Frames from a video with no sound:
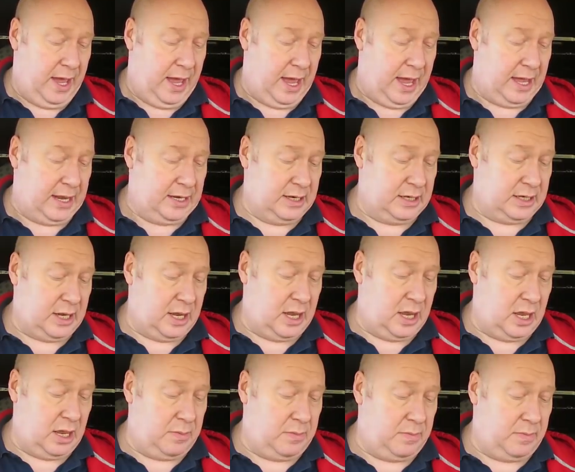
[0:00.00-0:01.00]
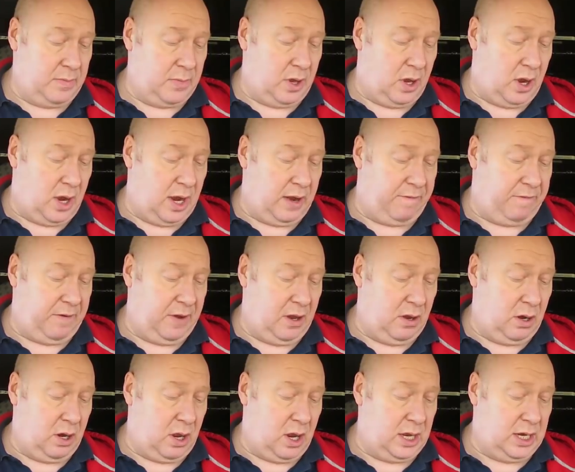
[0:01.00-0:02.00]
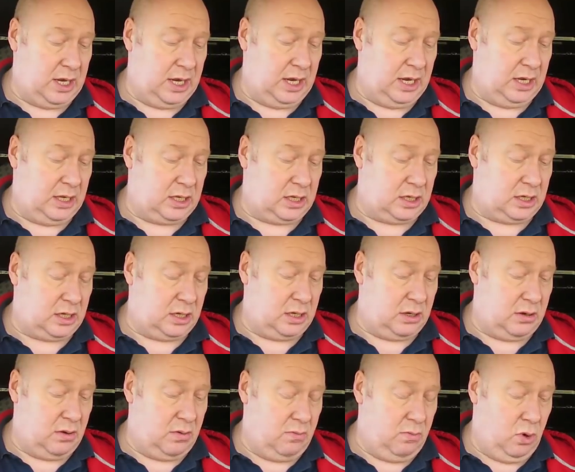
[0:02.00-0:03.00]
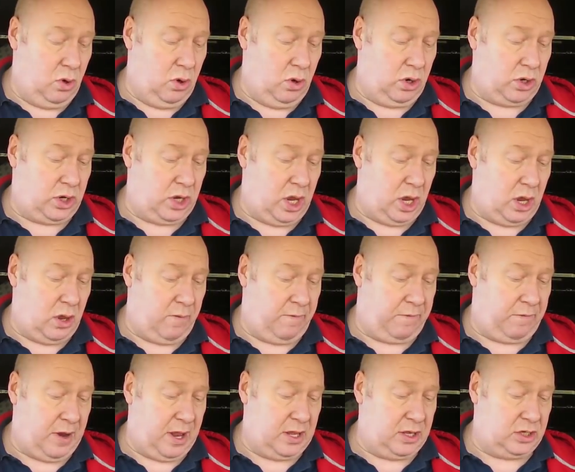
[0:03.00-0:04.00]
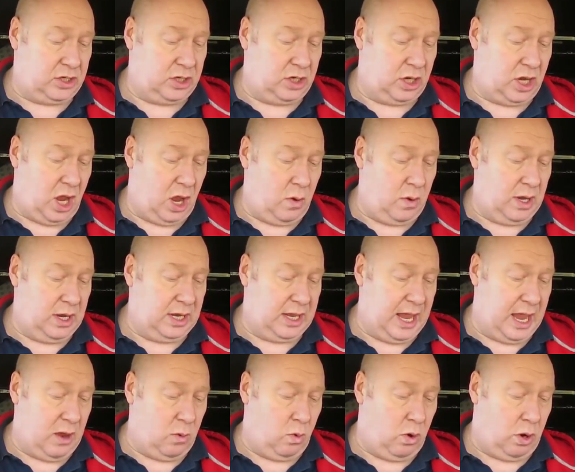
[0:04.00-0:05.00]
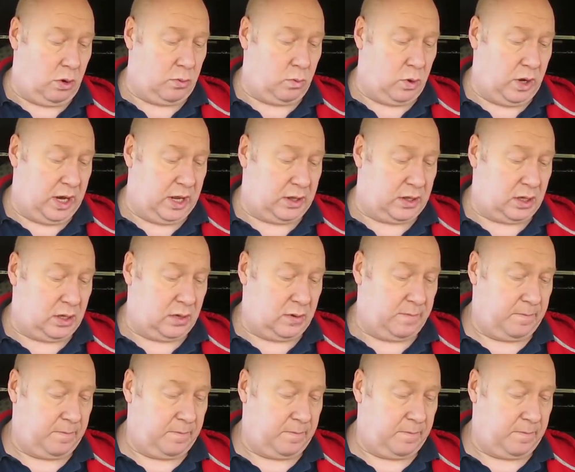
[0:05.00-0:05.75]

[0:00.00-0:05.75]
And um, I feel I need more girlfriends to go and get one with.